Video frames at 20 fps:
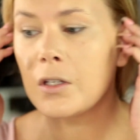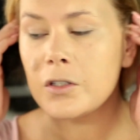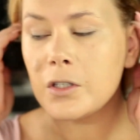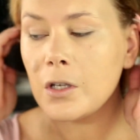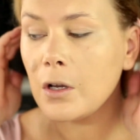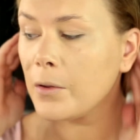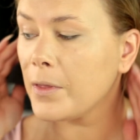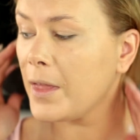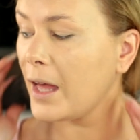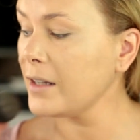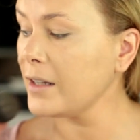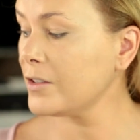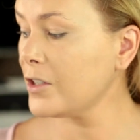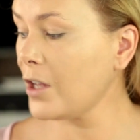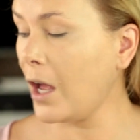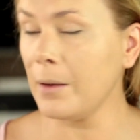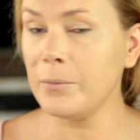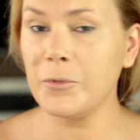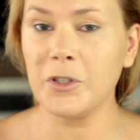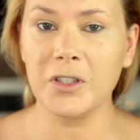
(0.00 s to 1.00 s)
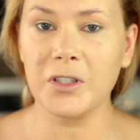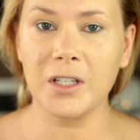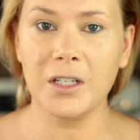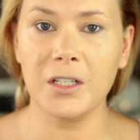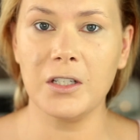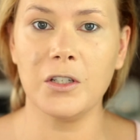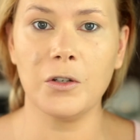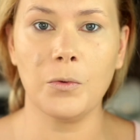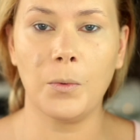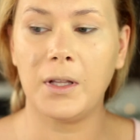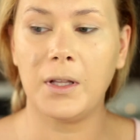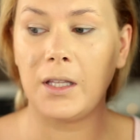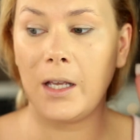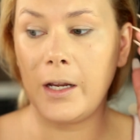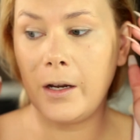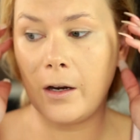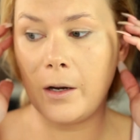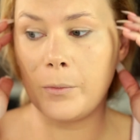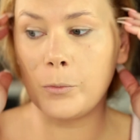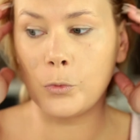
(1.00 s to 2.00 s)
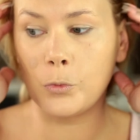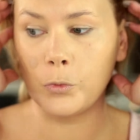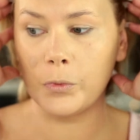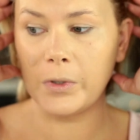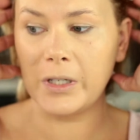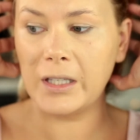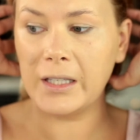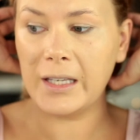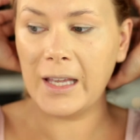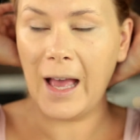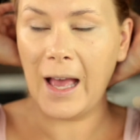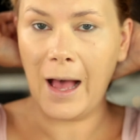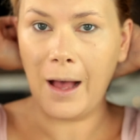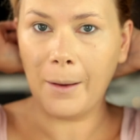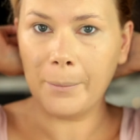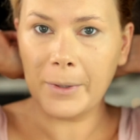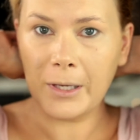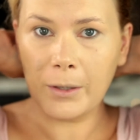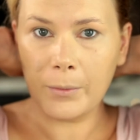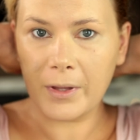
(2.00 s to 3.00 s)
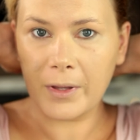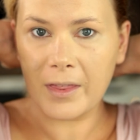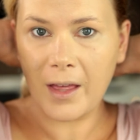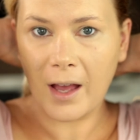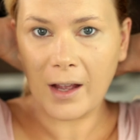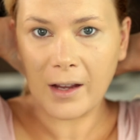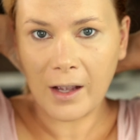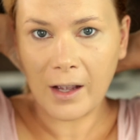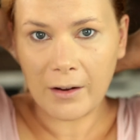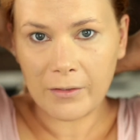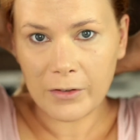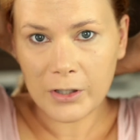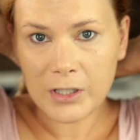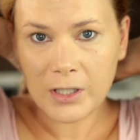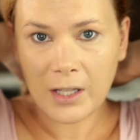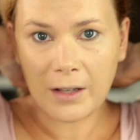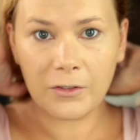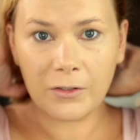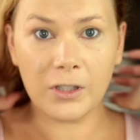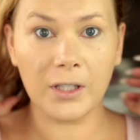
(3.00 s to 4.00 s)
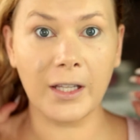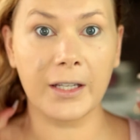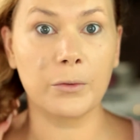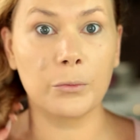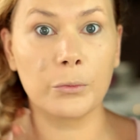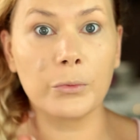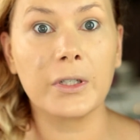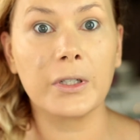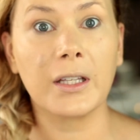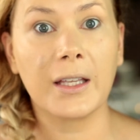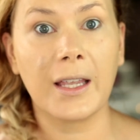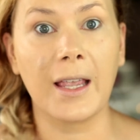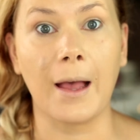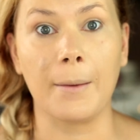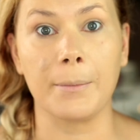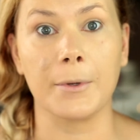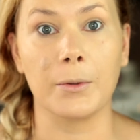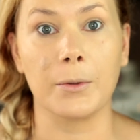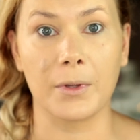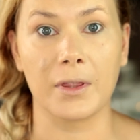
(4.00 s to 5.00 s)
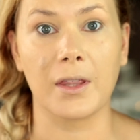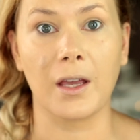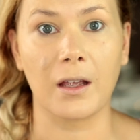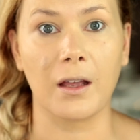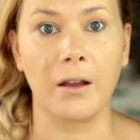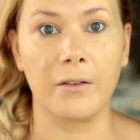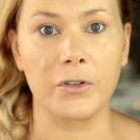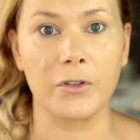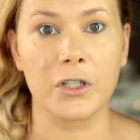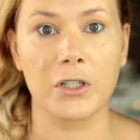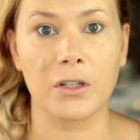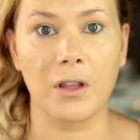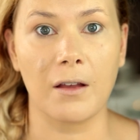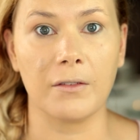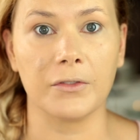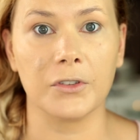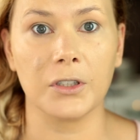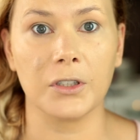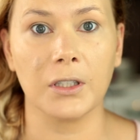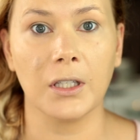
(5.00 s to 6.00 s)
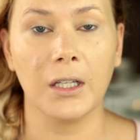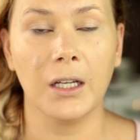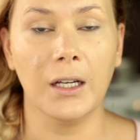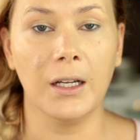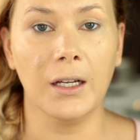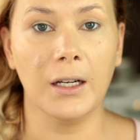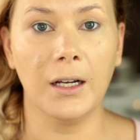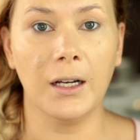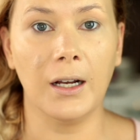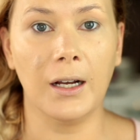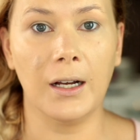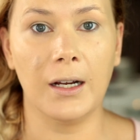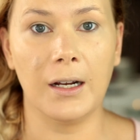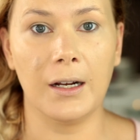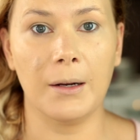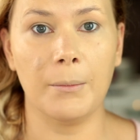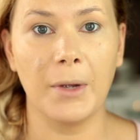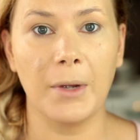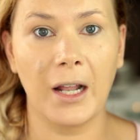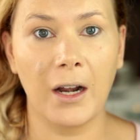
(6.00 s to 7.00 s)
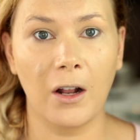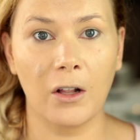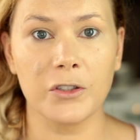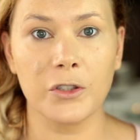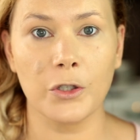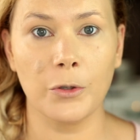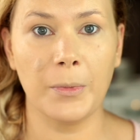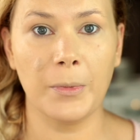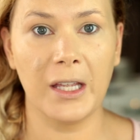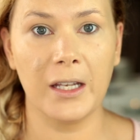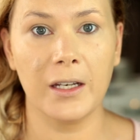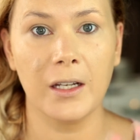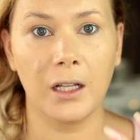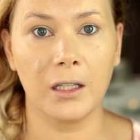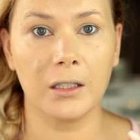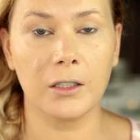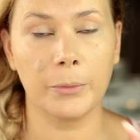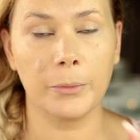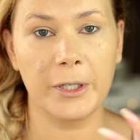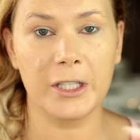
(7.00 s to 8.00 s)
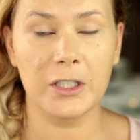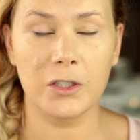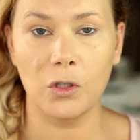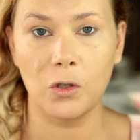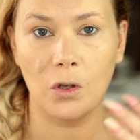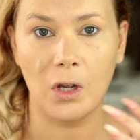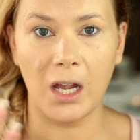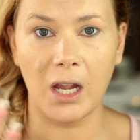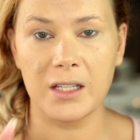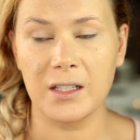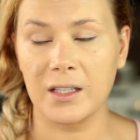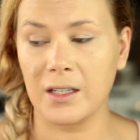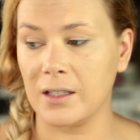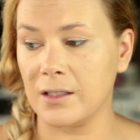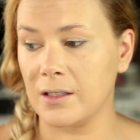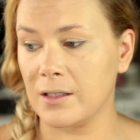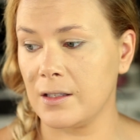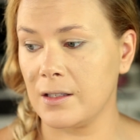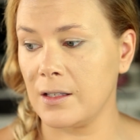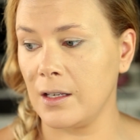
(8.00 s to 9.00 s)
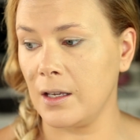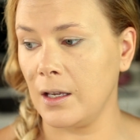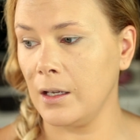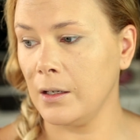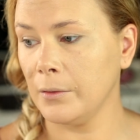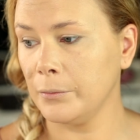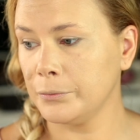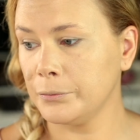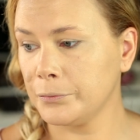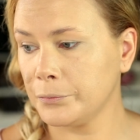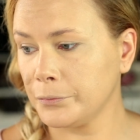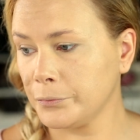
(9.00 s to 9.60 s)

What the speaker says: So I'm just gonna do one layer. I'm really happy with that coverage level, like really happy with that coverage level. And I'll zoom in a little bit so you guys can see.